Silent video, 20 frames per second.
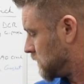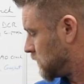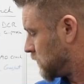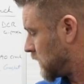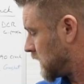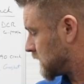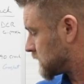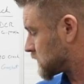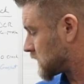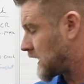
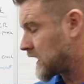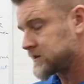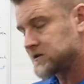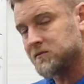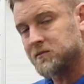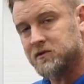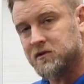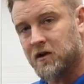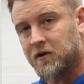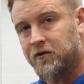we have tried
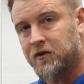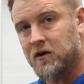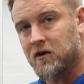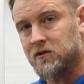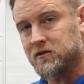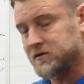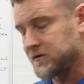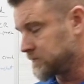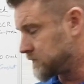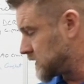some stuff here
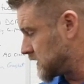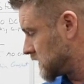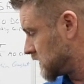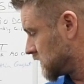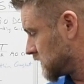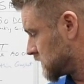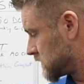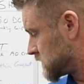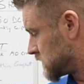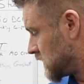on some
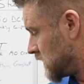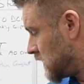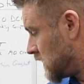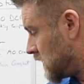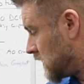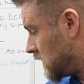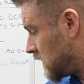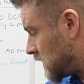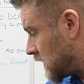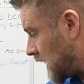builds.
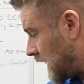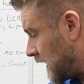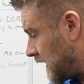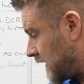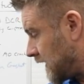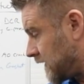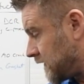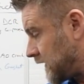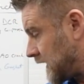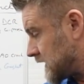
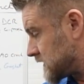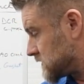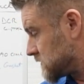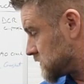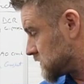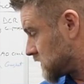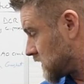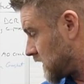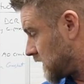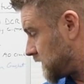I've had some
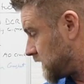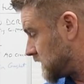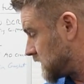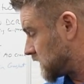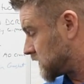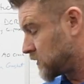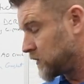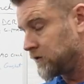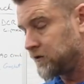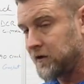stuff in the
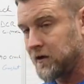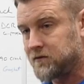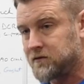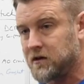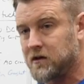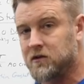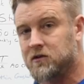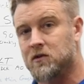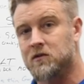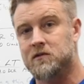
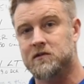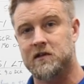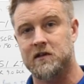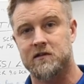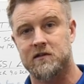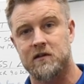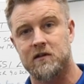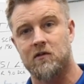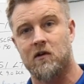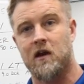250 to
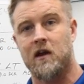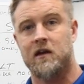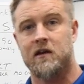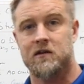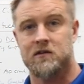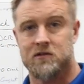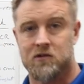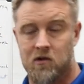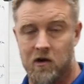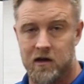260
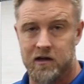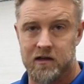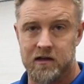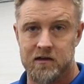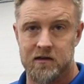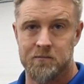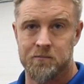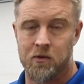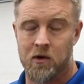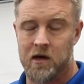range cranking
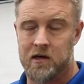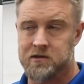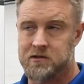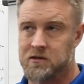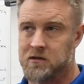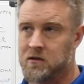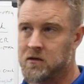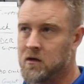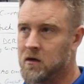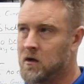
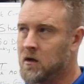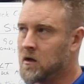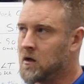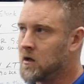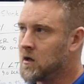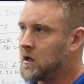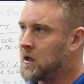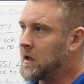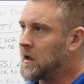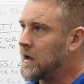compression.
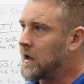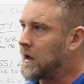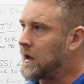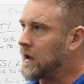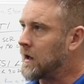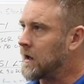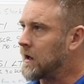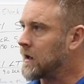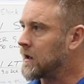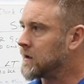
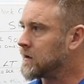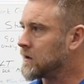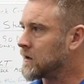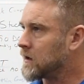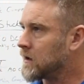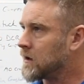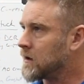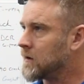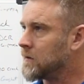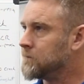And
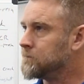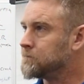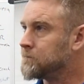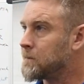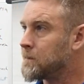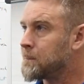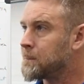in